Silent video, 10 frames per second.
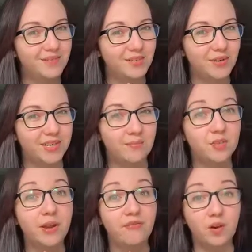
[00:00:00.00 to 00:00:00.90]
Story time.
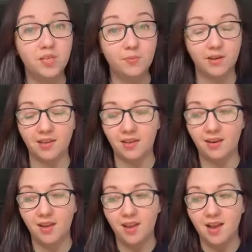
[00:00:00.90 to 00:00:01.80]
So my first
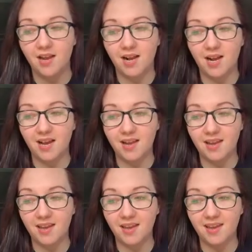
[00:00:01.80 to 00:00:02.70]
market,
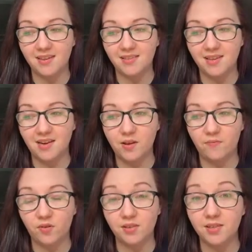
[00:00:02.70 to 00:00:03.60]
I signed
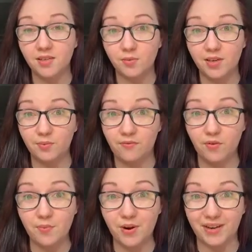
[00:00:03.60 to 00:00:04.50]
up for 6 weeks
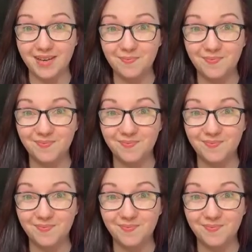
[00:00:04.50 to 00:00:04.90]
before the market.